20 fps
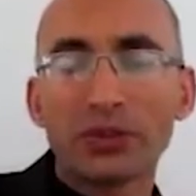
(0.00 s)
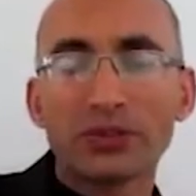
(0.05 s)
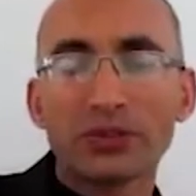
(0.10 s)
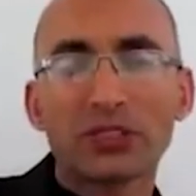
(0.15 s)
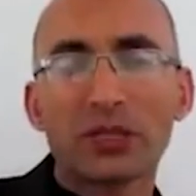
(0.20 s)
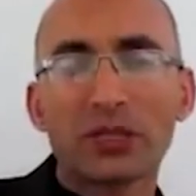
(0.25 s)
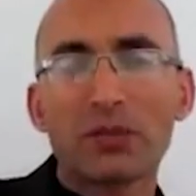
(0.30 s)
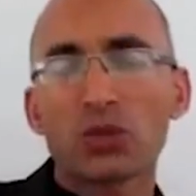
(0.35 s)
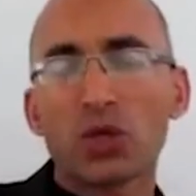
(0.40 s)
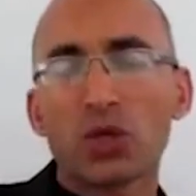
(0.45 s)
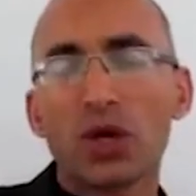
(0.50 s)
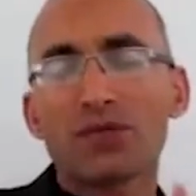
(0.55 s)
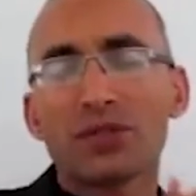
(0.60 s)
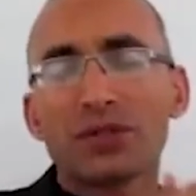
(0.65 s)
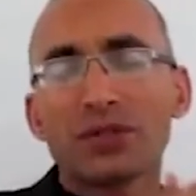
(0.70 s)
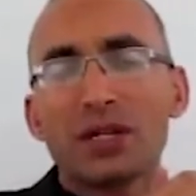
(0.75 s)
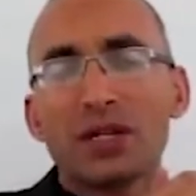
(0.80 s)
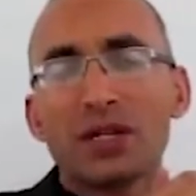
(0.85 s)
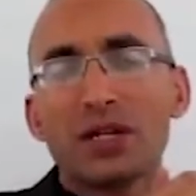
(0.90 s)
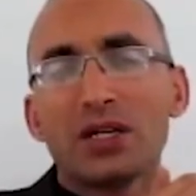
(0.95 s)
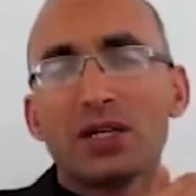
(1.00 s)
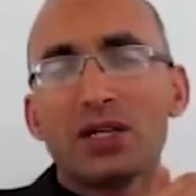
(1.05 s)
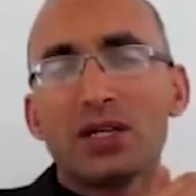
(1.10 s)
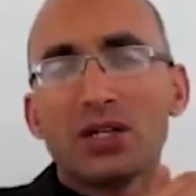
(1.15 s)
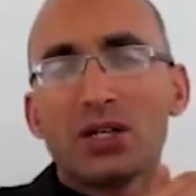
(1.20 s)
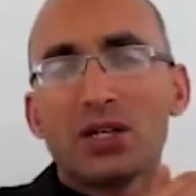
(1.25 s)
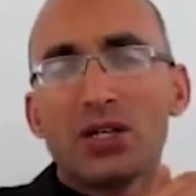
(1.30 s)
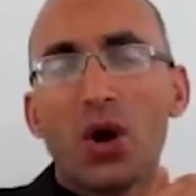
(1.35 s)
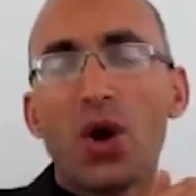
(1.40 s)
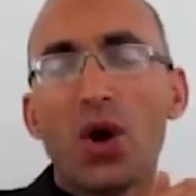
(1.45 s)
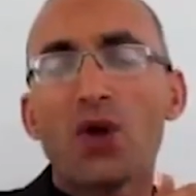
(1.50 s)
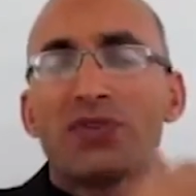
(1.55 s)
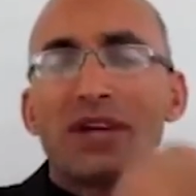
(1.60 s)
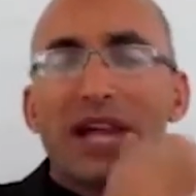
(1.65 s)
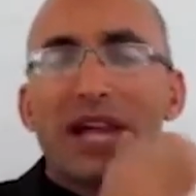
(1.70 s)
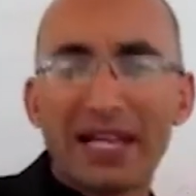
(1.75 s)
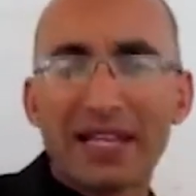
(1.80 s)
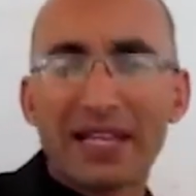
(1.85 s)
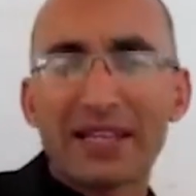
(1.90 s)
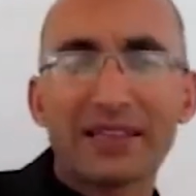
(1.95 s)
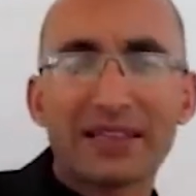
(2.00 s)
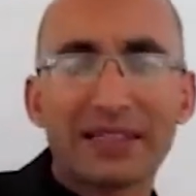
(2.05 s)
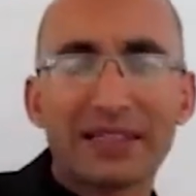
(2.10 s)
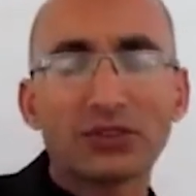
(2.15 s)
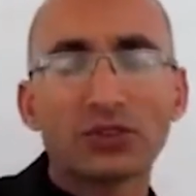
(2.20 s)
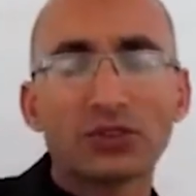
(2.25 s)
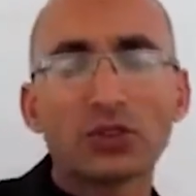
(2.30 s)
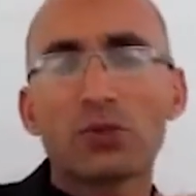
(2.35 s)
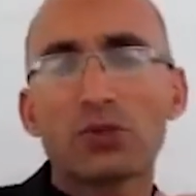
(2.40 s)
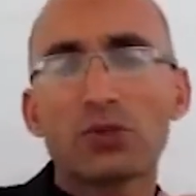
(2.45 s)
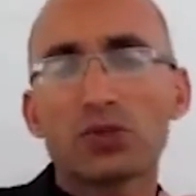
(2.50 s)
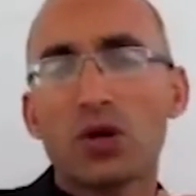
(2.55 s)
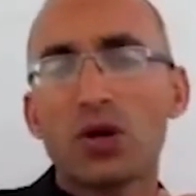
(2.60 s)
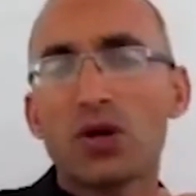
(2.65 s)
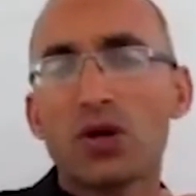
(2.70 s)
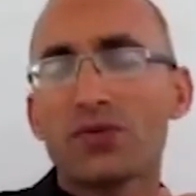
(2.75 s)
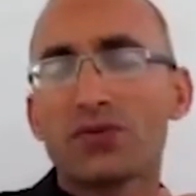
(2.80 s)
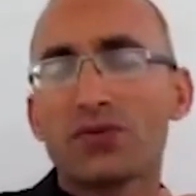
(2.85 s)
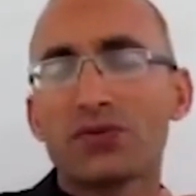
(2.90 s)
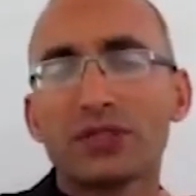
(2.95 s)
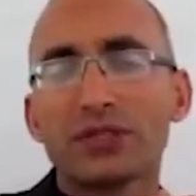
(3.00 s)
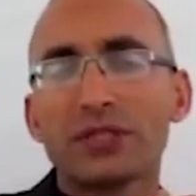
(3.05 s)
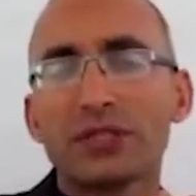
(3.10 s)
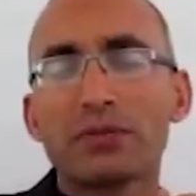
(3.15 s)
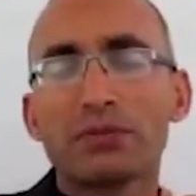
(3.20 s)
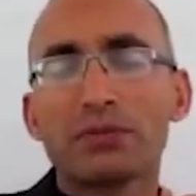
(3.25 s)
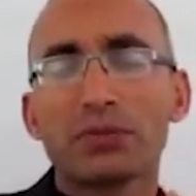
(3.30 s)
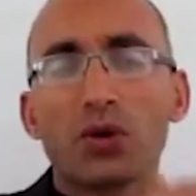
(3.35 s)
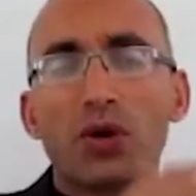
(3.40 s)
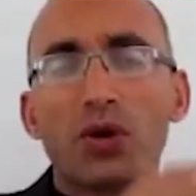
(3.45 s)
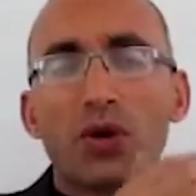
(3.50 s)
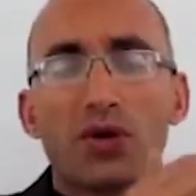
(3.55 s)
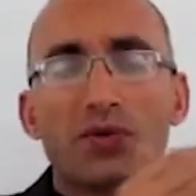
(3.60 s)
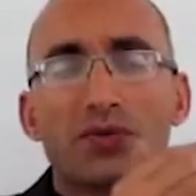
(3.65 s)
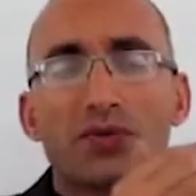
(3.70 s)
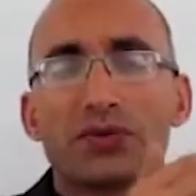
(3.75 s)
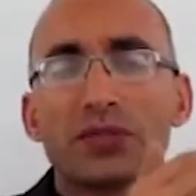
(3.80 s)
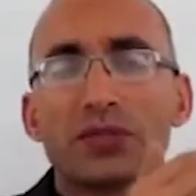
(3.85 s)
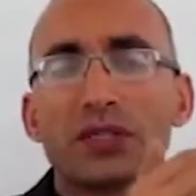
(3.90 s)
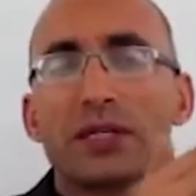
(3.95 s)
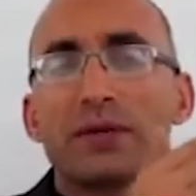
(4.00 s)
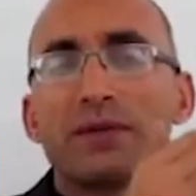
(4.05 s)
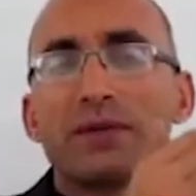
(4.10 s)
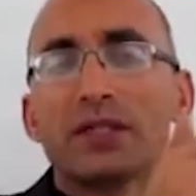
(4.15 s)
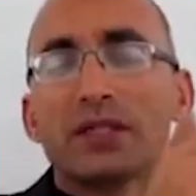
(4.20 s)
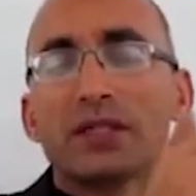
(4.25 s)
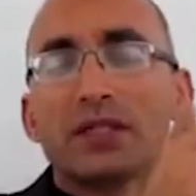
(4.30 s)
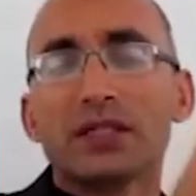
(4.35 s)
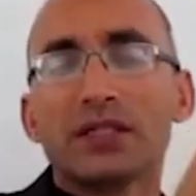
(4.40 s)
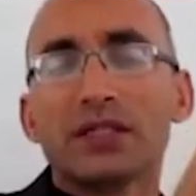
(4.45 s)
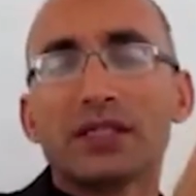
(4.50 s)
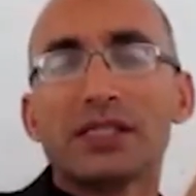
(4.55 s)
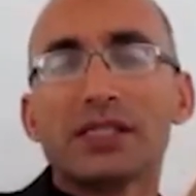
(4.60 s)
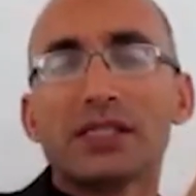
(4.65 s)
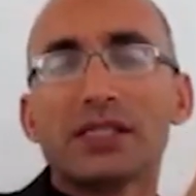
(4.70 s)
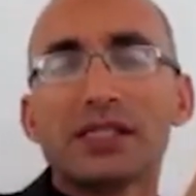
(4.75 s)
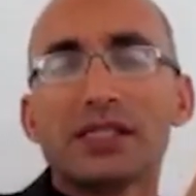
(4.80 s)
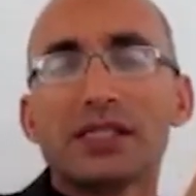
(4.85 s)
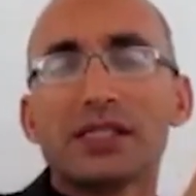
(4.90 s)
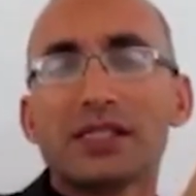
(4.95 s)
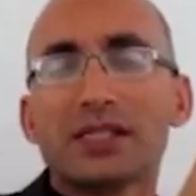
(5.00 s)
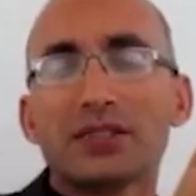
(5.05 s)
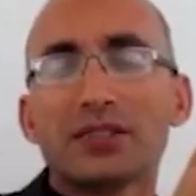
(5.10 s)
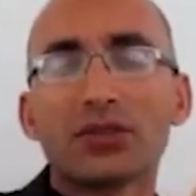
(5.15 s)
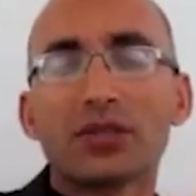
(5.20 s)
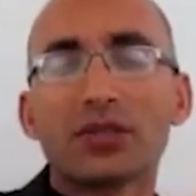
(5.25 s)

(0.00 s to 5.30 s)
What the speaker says: in terms of the of length, in terms of number of don't